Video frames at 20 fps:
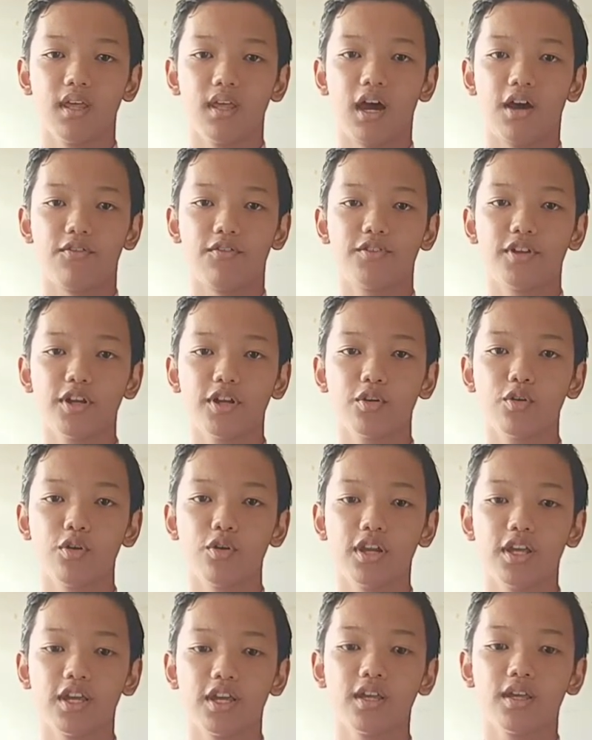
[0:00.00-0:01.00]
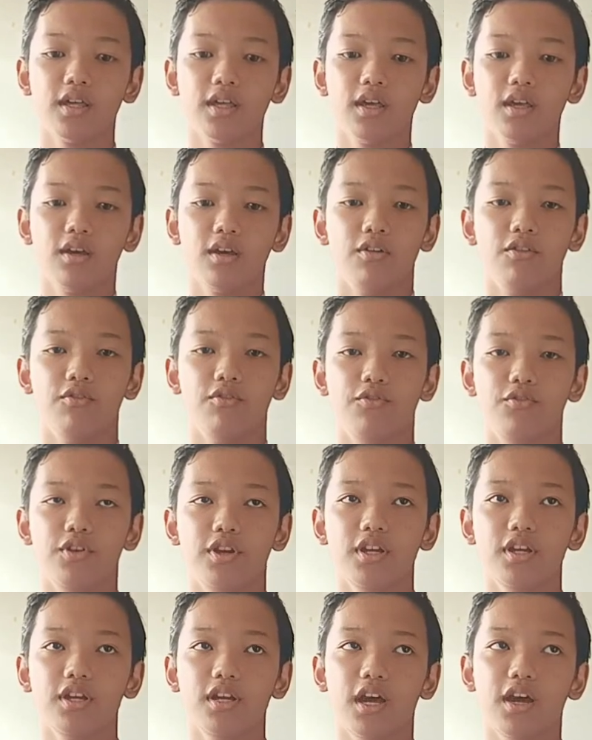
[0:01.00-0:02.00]
After cooling,
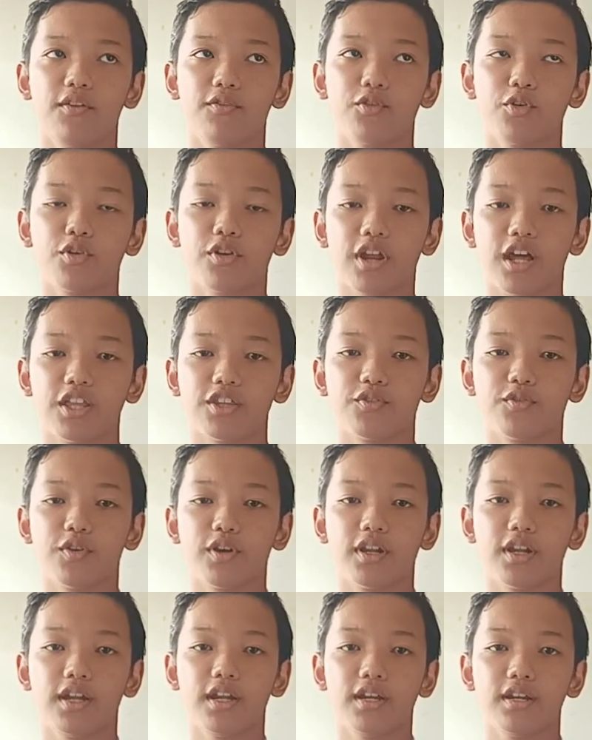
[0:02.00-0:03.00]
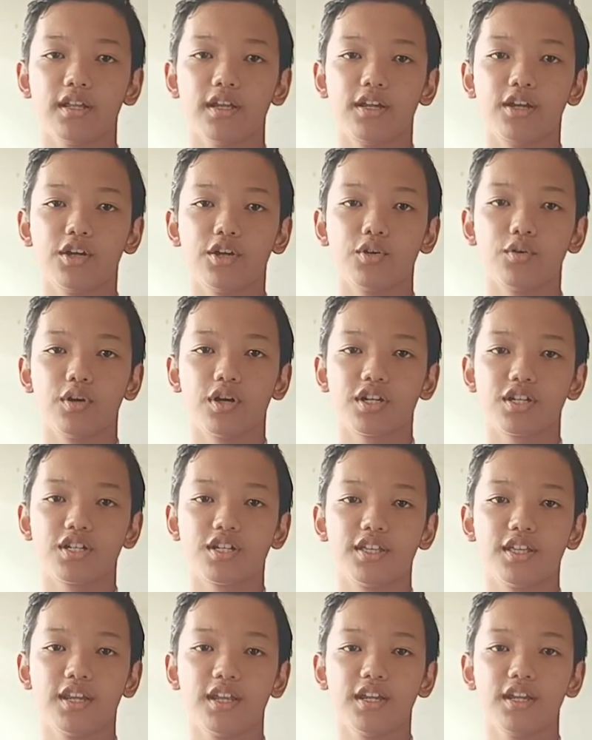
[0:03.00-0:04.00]
we have to transfer it into a
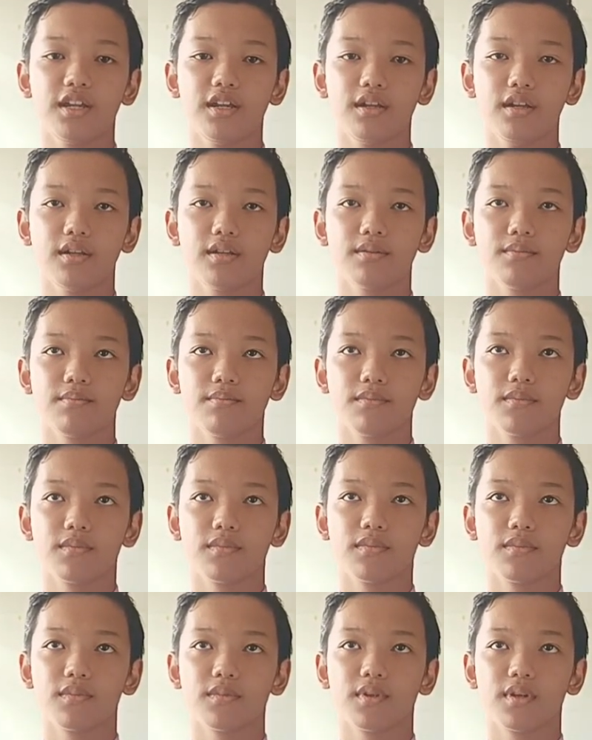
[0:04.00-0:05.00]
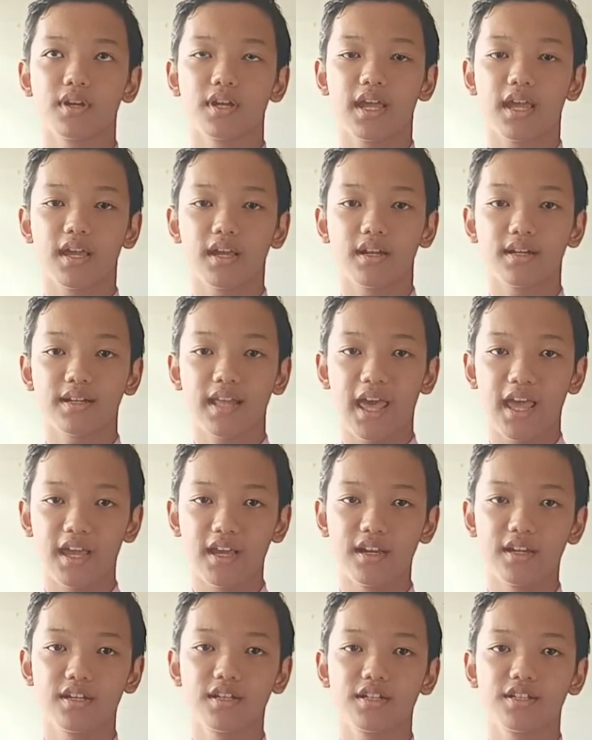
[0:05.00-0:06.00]
stirring
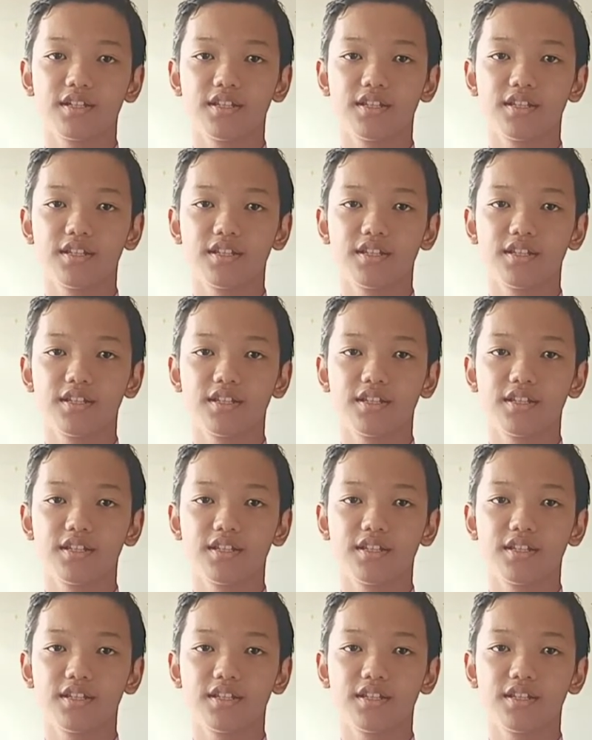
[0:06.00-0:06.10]
tank